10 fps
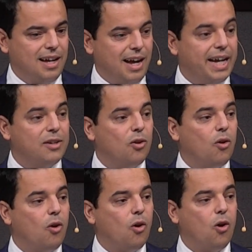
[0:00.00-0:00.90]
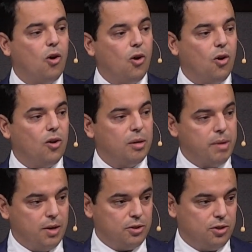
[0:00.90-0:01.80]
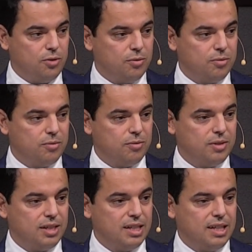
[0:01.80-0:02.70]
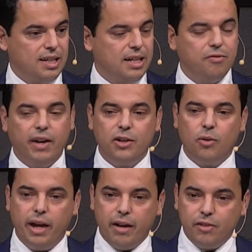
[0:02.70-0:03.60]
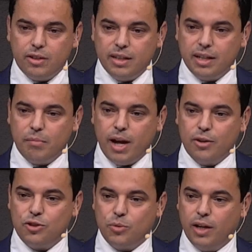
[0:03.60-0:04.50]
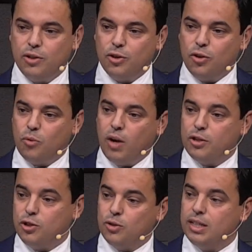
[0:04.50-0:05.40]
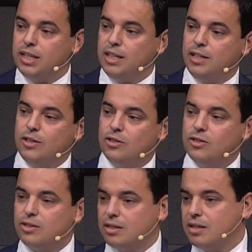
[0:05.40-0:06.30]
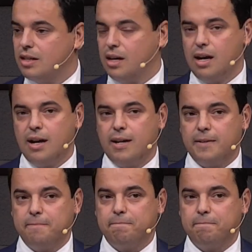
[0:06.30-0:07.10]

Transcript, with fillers: I know all about you. And if I know everything about you, I know what your needs are.